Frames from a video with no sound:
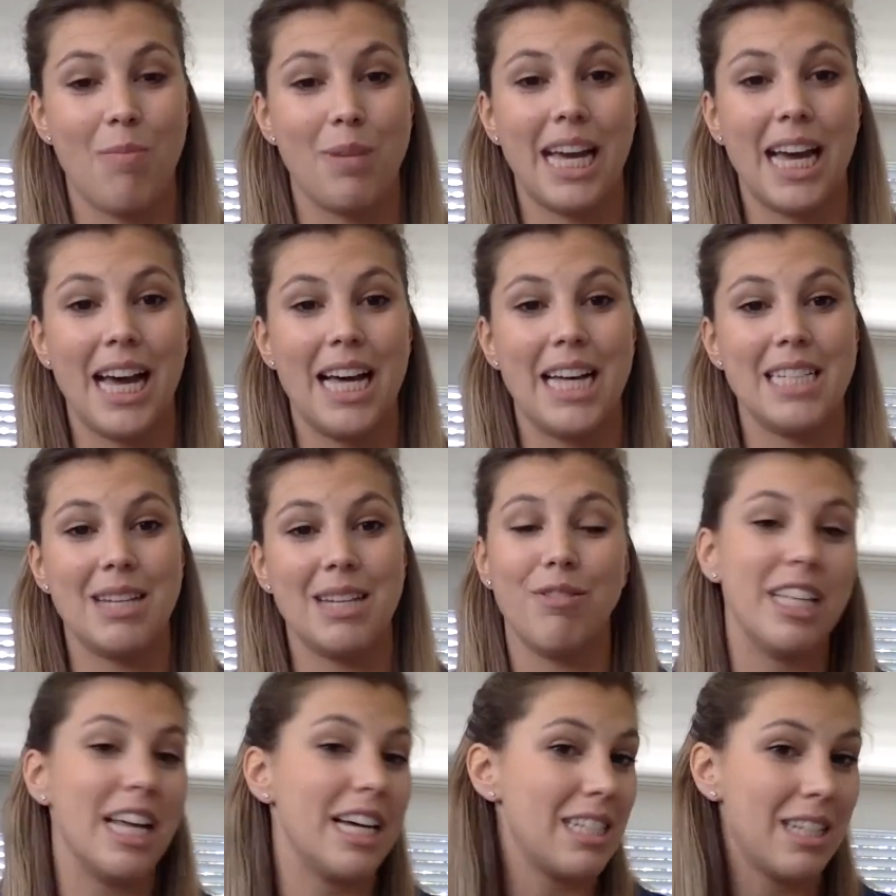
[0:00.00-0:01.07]
because if it
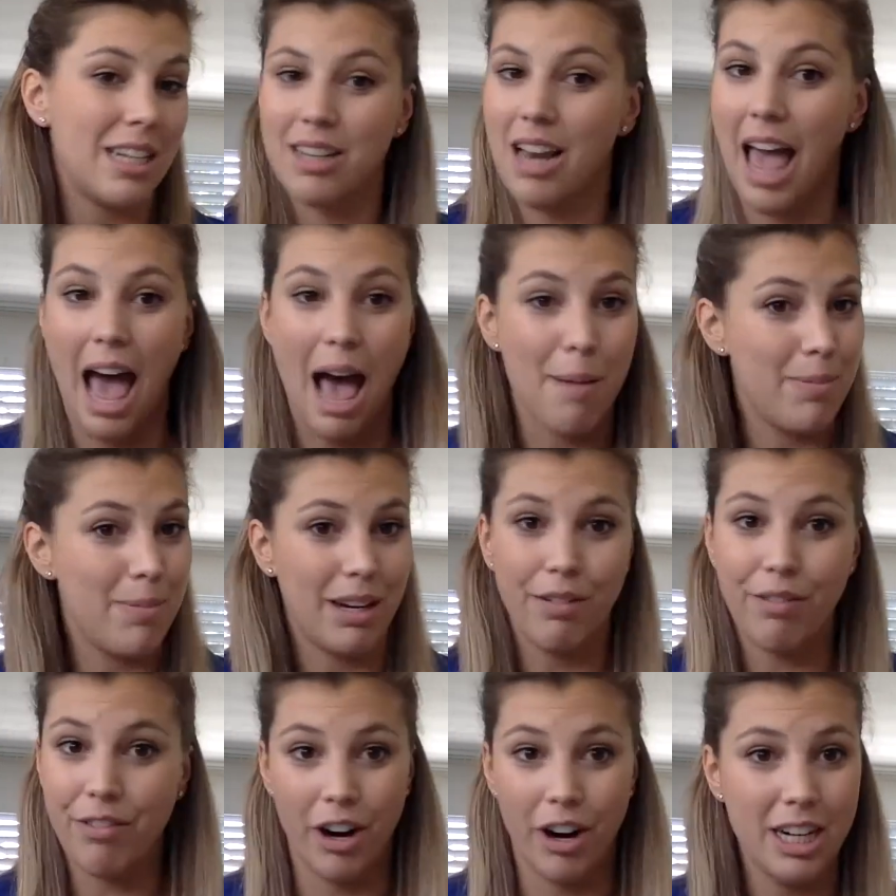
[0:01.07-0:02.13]
doesn't happen at
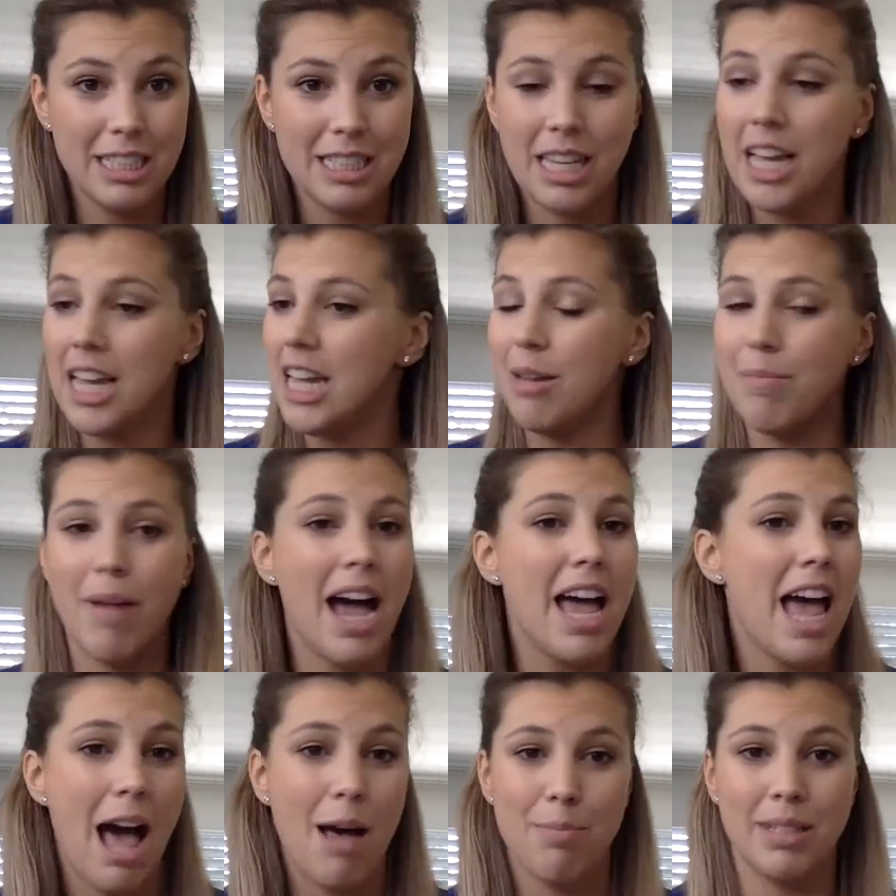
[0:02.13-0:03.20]
first, it might
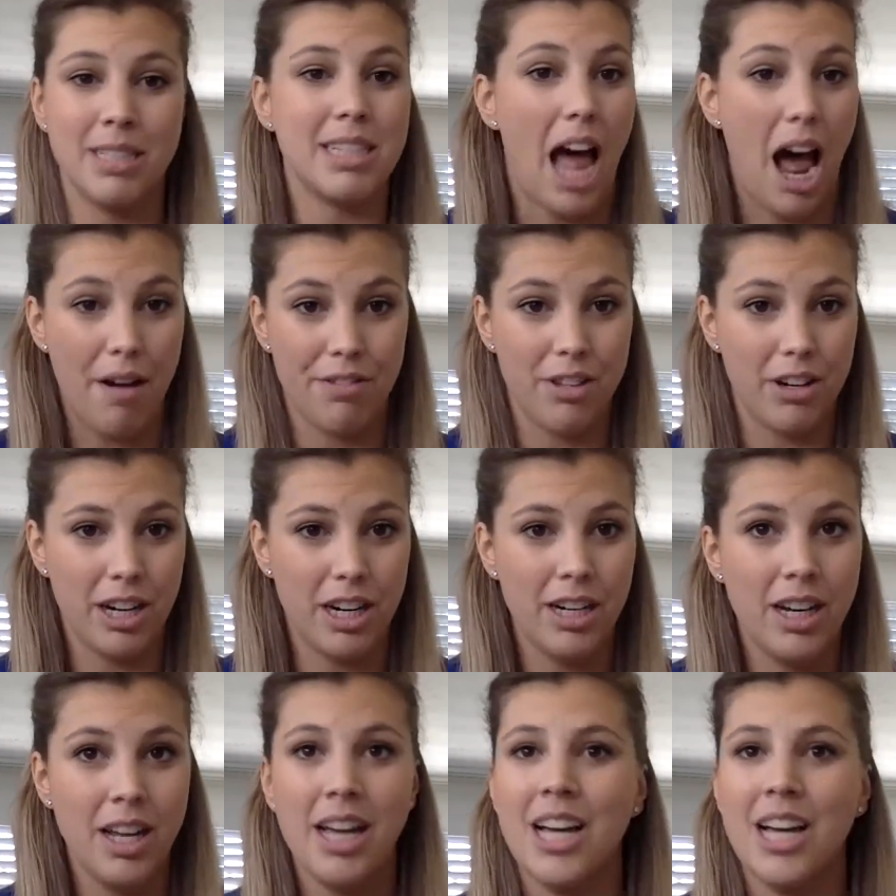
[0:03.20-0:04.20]
happen after.